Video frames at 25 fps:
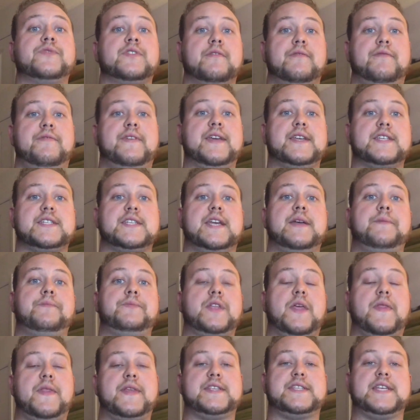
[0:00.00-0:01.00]
fix it,
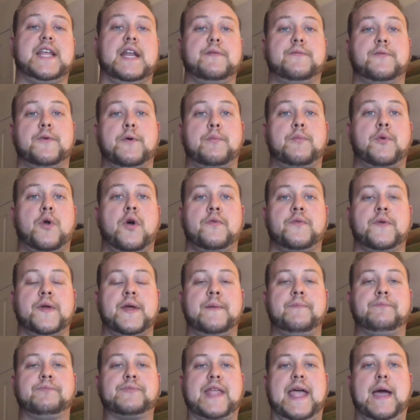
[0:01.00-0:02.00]
and then sell it for a
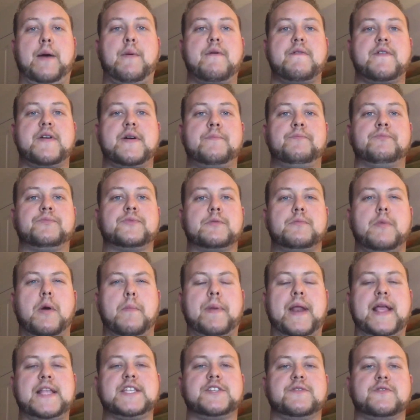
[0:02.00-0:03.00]
profit. However, my
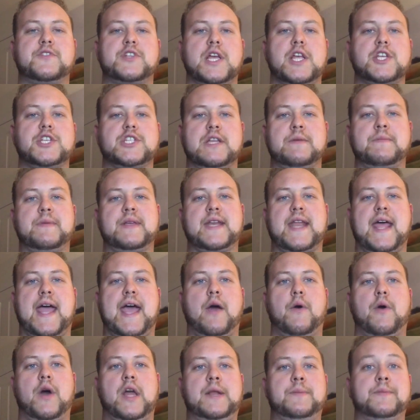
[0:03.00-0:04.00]
plans have changed a little bit
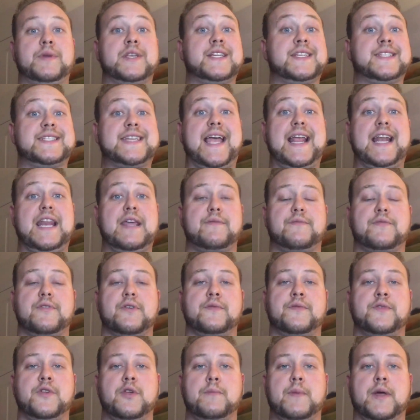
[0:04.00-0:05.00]
now, and I'm going to daily it for
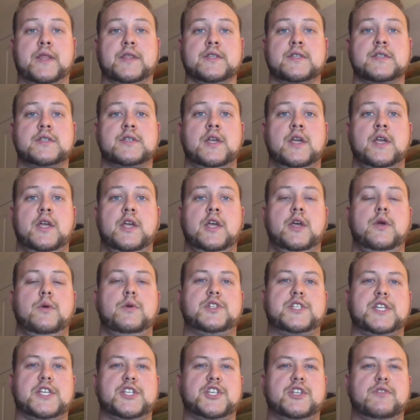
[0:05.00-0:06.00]
a few months,
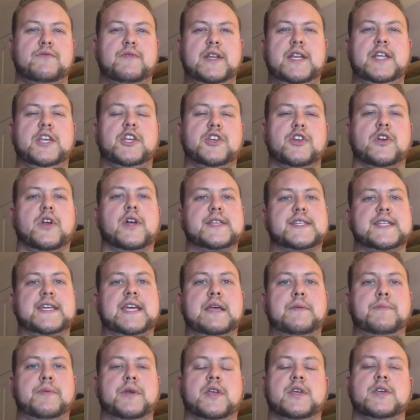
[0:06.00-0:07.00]
which is actually a really good
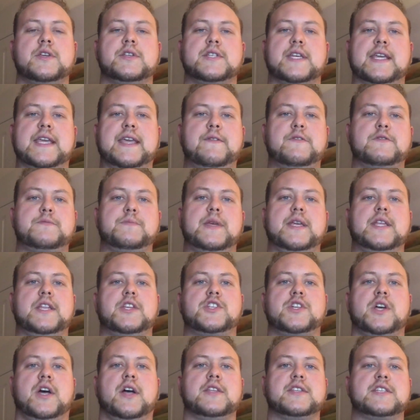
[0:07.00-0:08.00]
idea because it gives me a
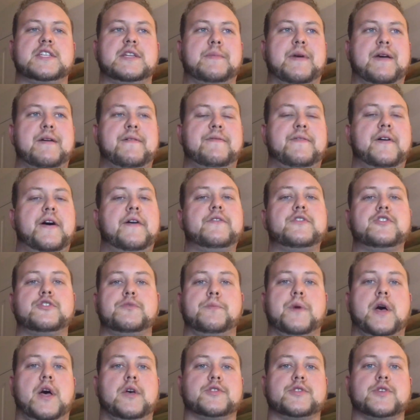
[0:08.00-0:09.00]
chance in about
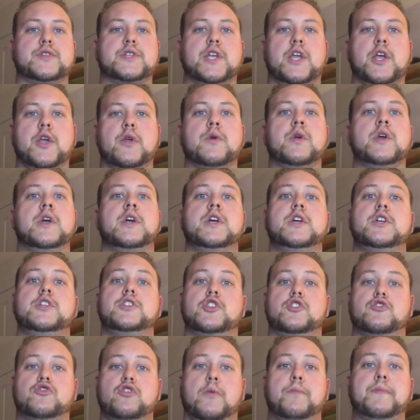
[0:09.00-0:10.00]
500 miles or so
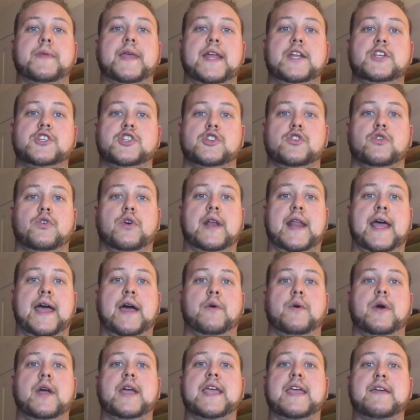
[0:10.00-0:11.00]
to drop the engine oil
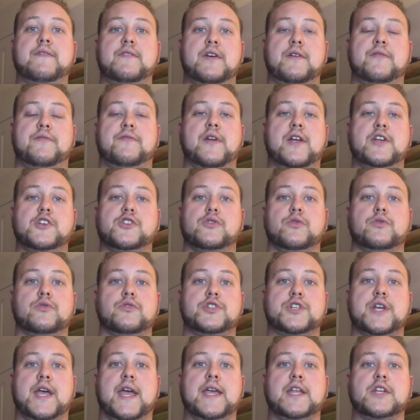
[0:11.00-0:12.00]
out and give it a fresh oil
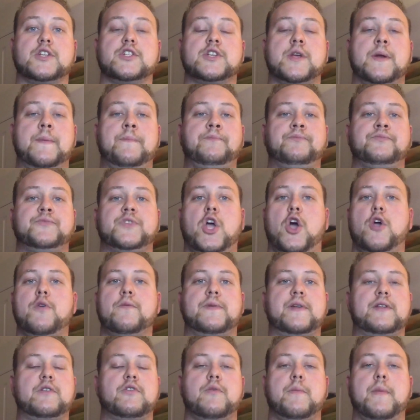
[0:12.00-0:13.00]
change,
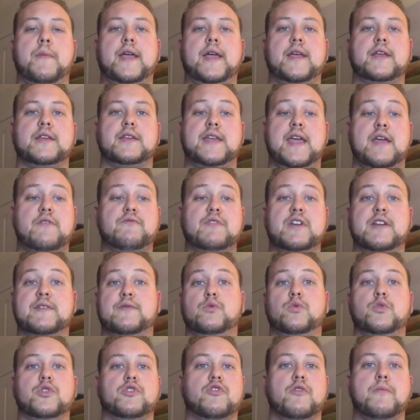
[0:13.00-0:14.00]
hopefully getting rid of
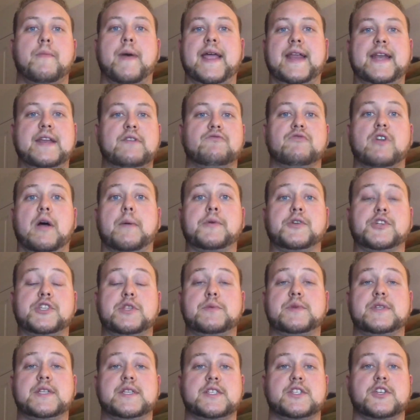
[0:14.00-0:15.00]
all the remaining rubbish that
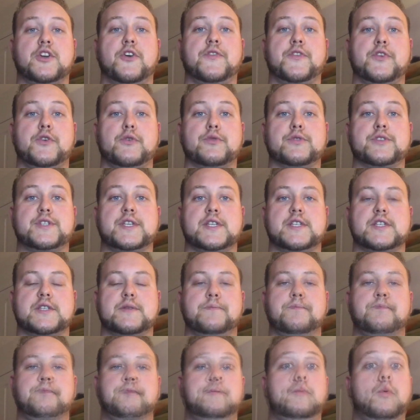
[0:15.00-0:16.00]
was inside the oil
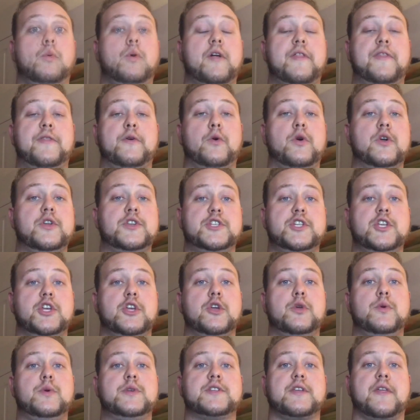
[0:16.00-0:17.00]
system. What I thought I'd
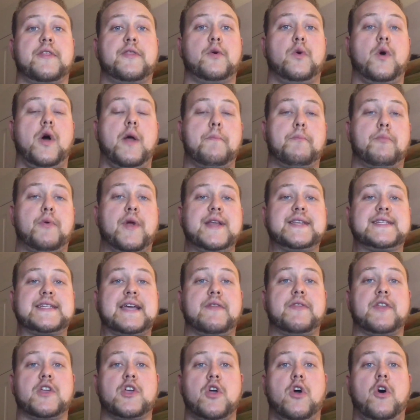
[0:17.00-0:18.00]
do is I thought I'd break
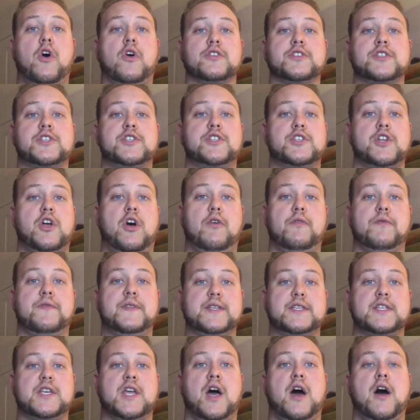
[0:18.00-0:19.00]
down the costs of
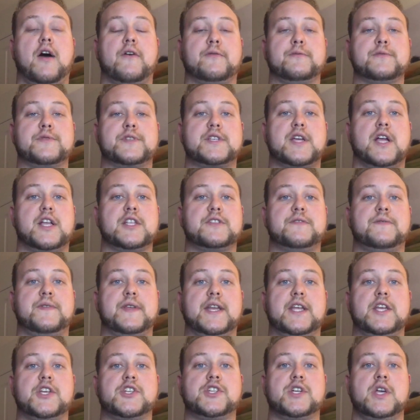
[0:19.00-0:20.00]
this car from start to
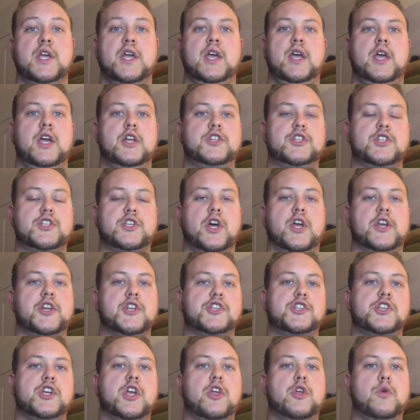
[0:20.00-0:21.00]
finish, and just kind of
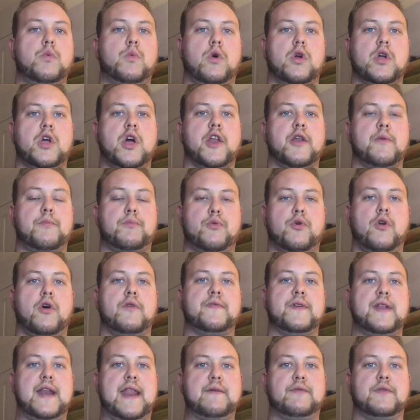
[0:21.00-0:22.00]
show you what kind of
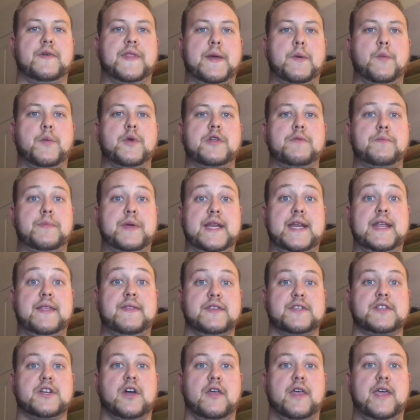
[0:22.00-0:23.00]
profit level there would have been
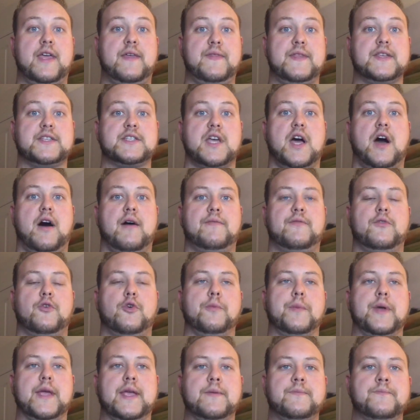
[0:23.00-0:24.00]
in this car
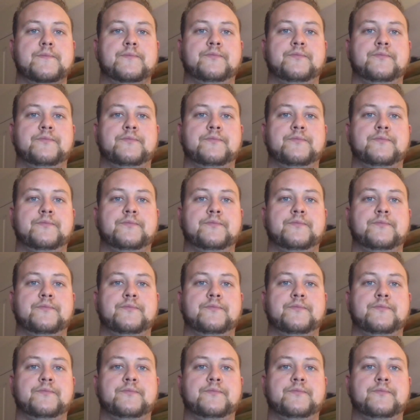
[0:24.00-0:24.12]
for me.